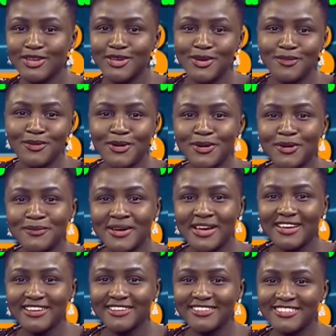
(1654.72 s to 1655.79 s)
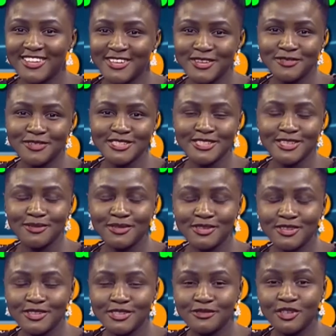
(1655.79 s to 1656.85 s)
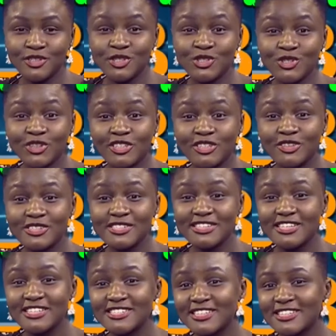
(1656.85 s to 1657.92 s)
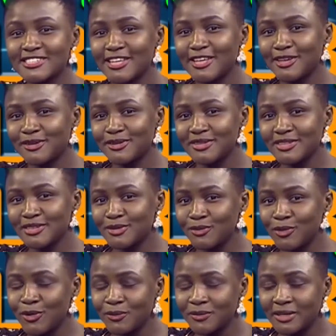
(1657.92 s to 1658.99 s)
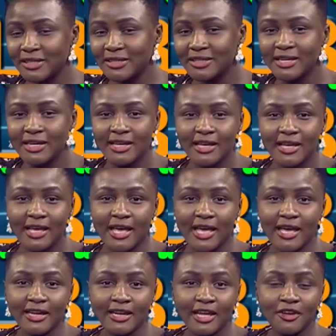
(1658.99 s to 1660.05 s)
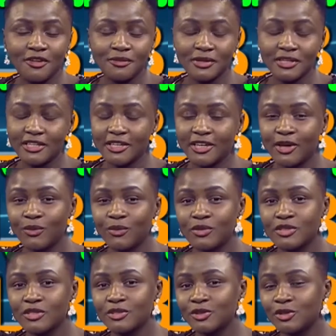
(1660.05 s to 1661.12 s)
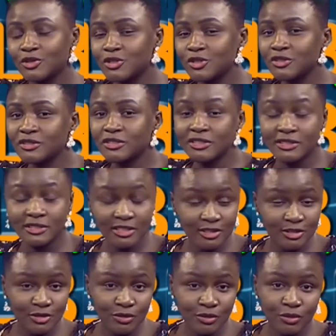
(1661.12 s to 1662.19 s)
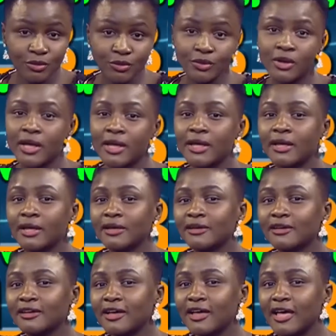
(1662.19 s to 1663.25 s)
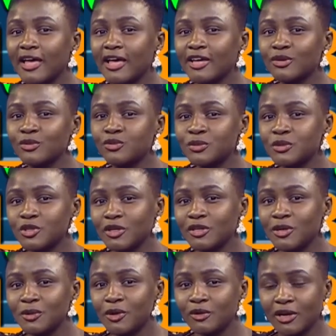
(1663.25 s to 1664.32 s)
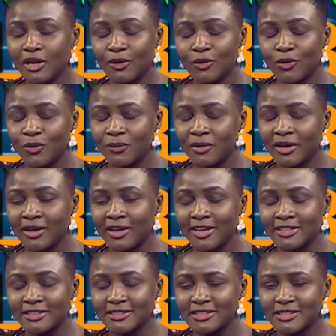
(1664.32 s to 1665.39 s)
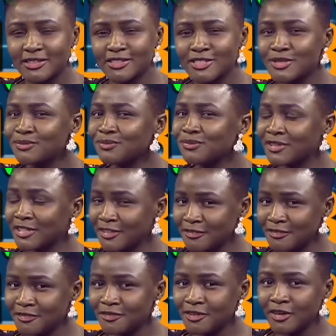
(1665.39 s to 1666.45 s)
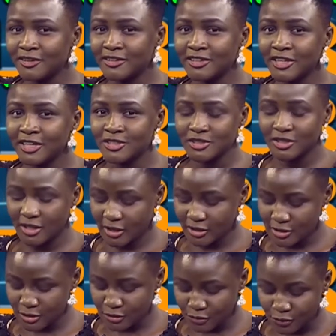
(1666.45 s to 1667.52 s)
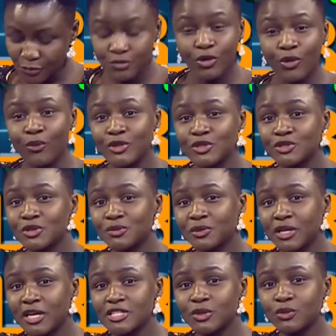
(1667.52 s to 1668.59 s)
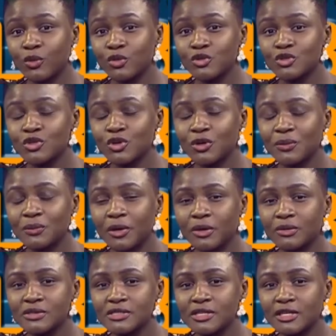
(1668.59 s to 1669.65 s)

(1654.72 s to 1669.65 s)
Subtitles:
Welcome back, and thank you for staying with us. If you're just joining us, this is Health and Wellbeing, and I have been here with Dr. Dilichukwu, and we'll be talking about glaucoma, and it's been very educative. Before we went on the break, I said we're going to talk about